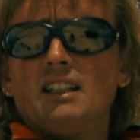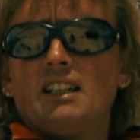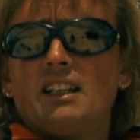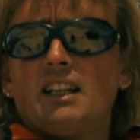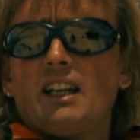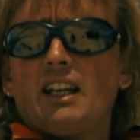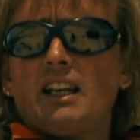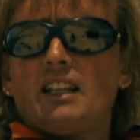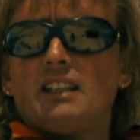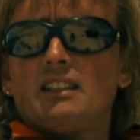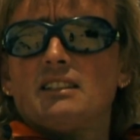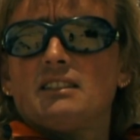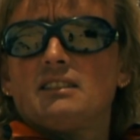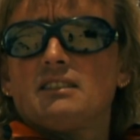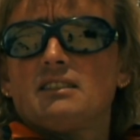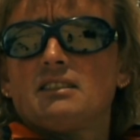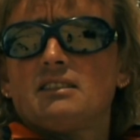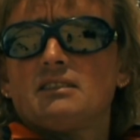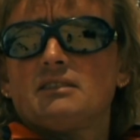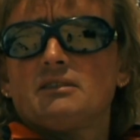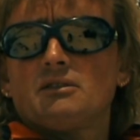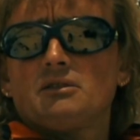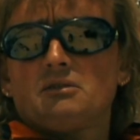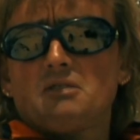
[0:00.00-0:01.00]
And
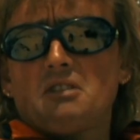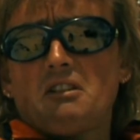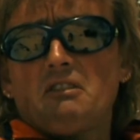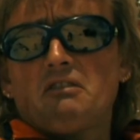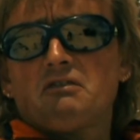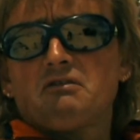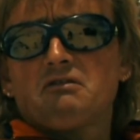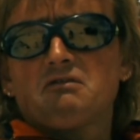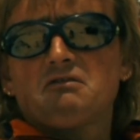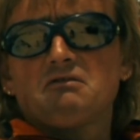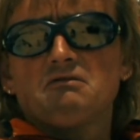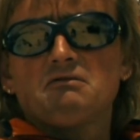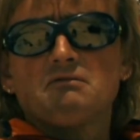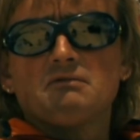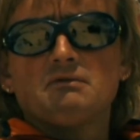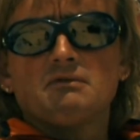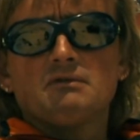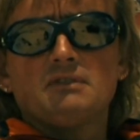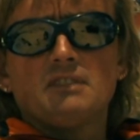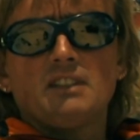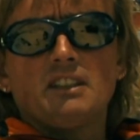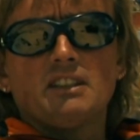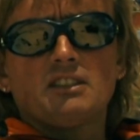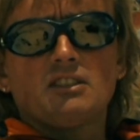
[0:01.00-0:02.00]
if
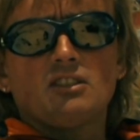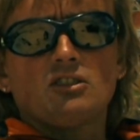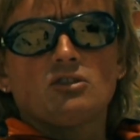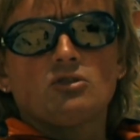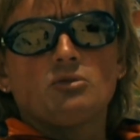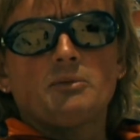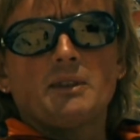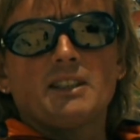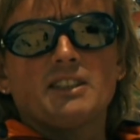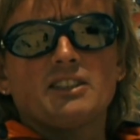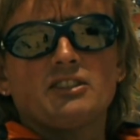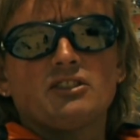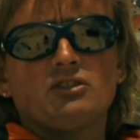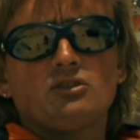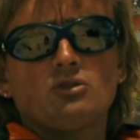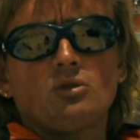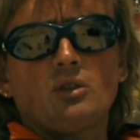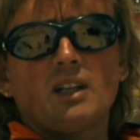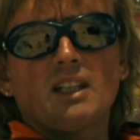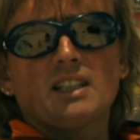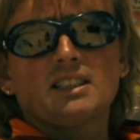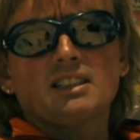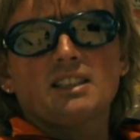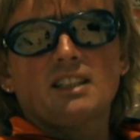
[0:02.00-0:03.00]
it's not too much to
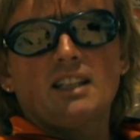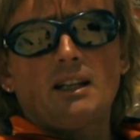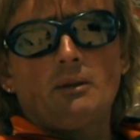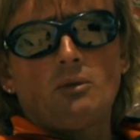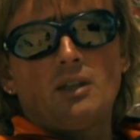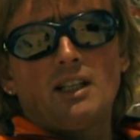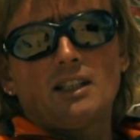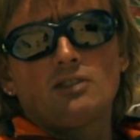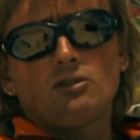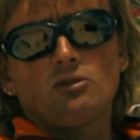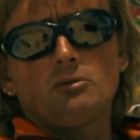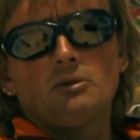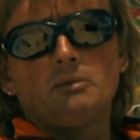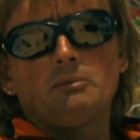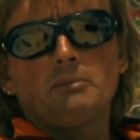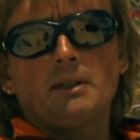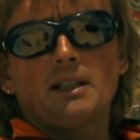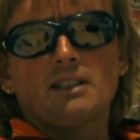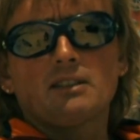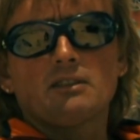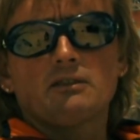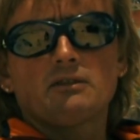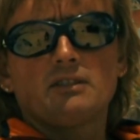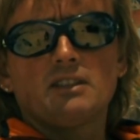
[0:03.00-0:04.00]
ask, I would like to be
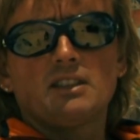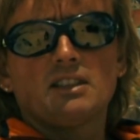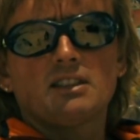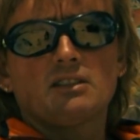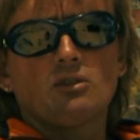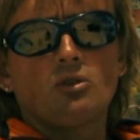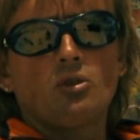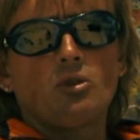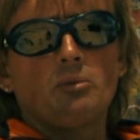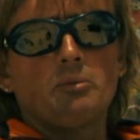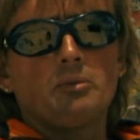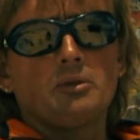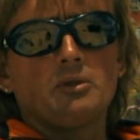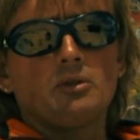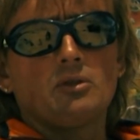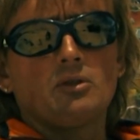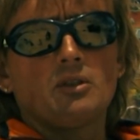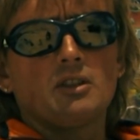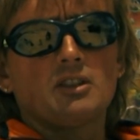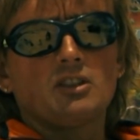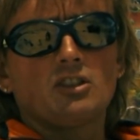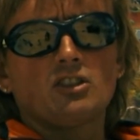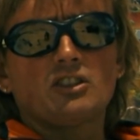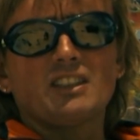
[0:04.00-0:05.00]
part of this group. You know,
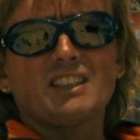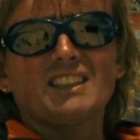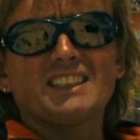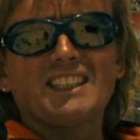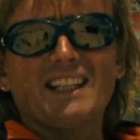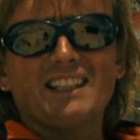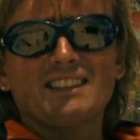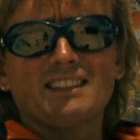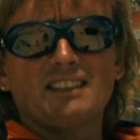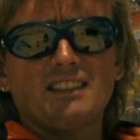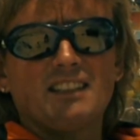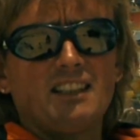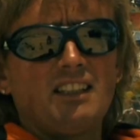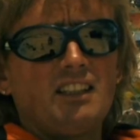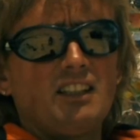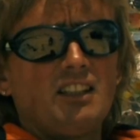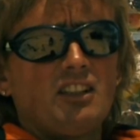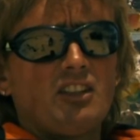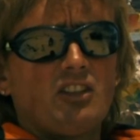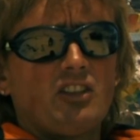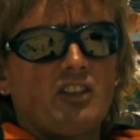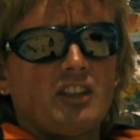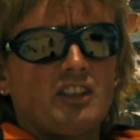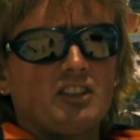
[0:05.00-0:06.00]
it's not a sect
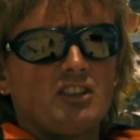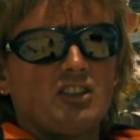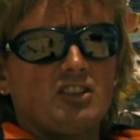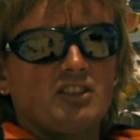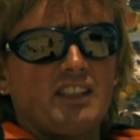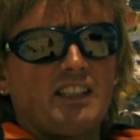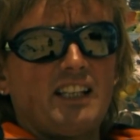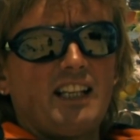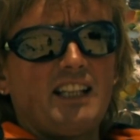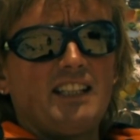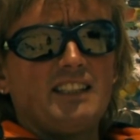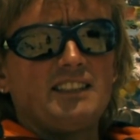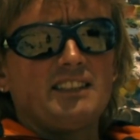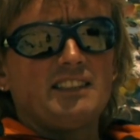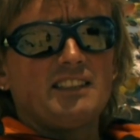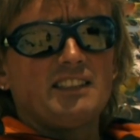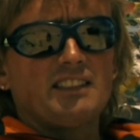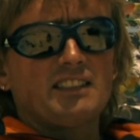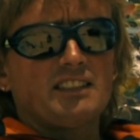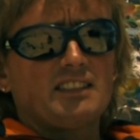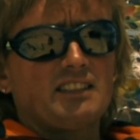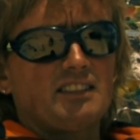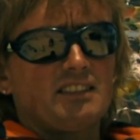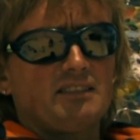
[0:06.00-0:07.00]
or it's not an
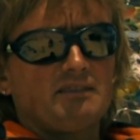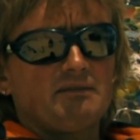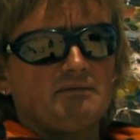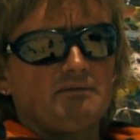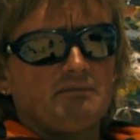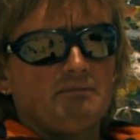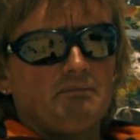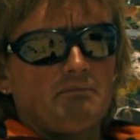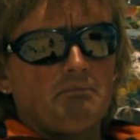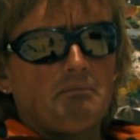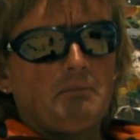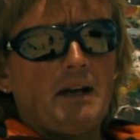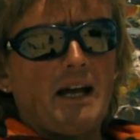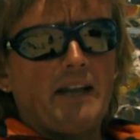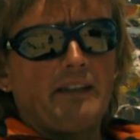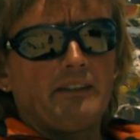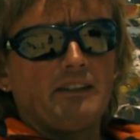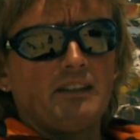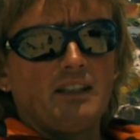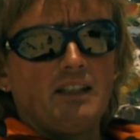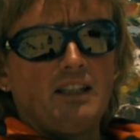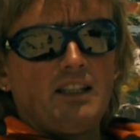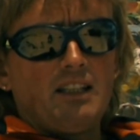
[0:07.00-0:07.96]
elitist band.